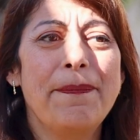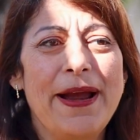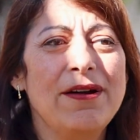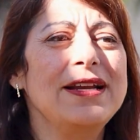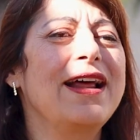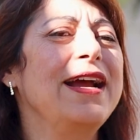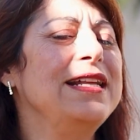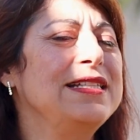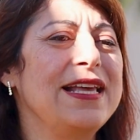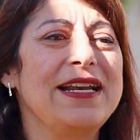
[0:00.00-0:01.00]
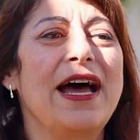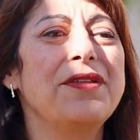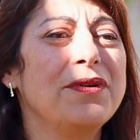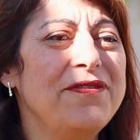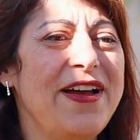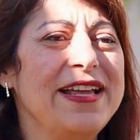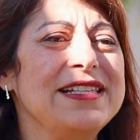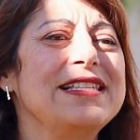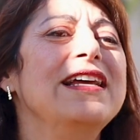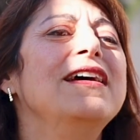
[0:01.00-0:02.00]
parent nights, and other
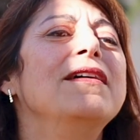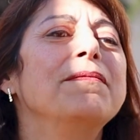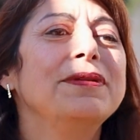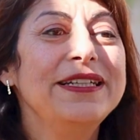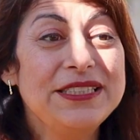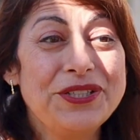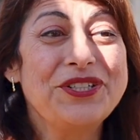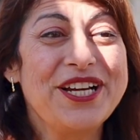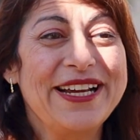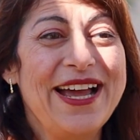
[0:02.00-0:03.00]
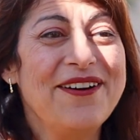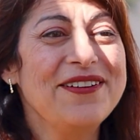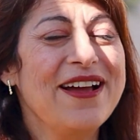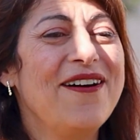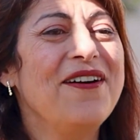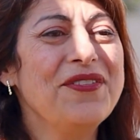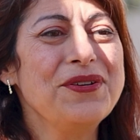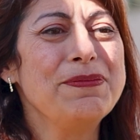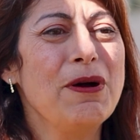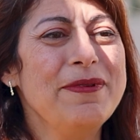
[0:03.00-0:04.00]
events. Please do check out all
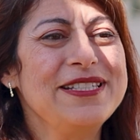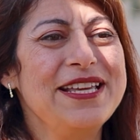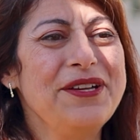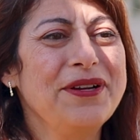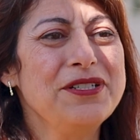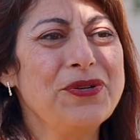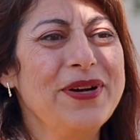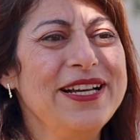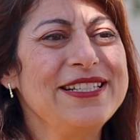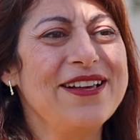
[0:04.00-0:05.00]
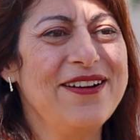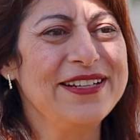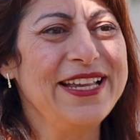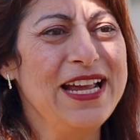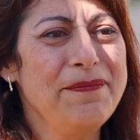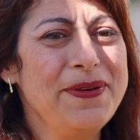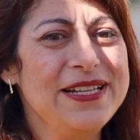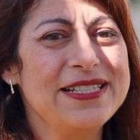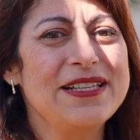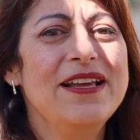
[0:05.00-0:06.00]
those moments that you can join us on
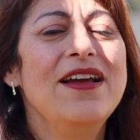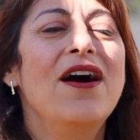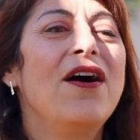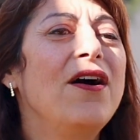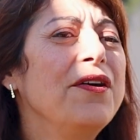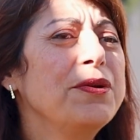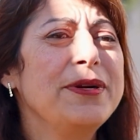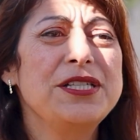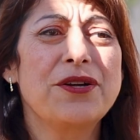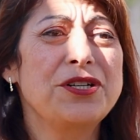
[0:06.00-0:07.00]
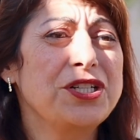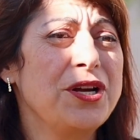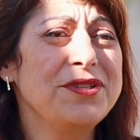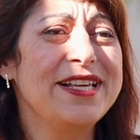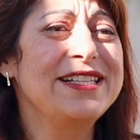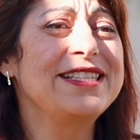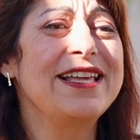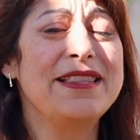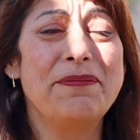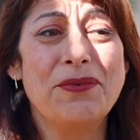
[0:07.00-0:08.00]
campus. All the research shows us
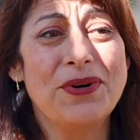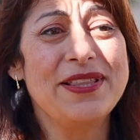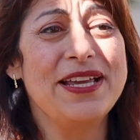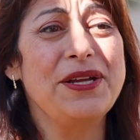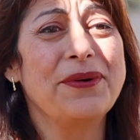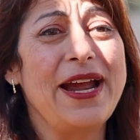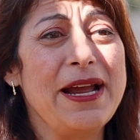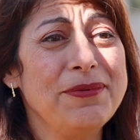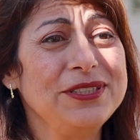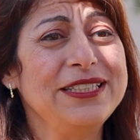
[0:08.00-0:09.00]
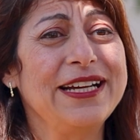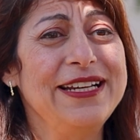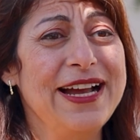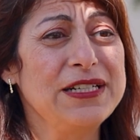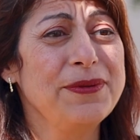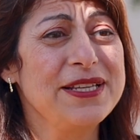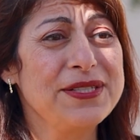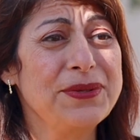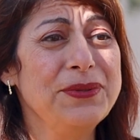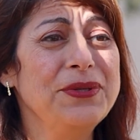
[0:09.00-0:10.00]
that the more that you're able to connect with
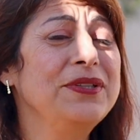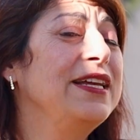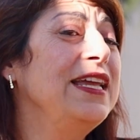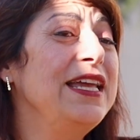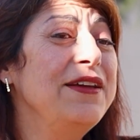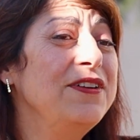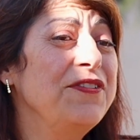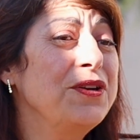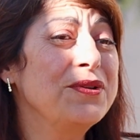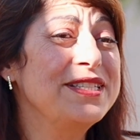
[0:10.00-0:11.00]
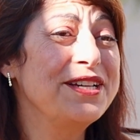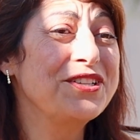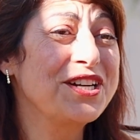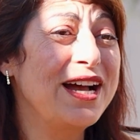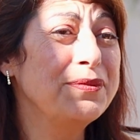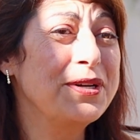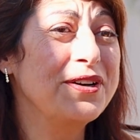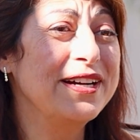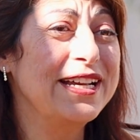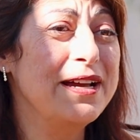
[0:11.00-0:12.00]
the school, even if you don't see your child when
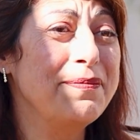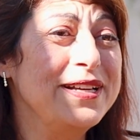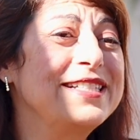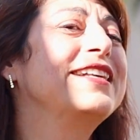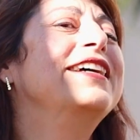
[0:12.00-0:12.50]
you're on campus,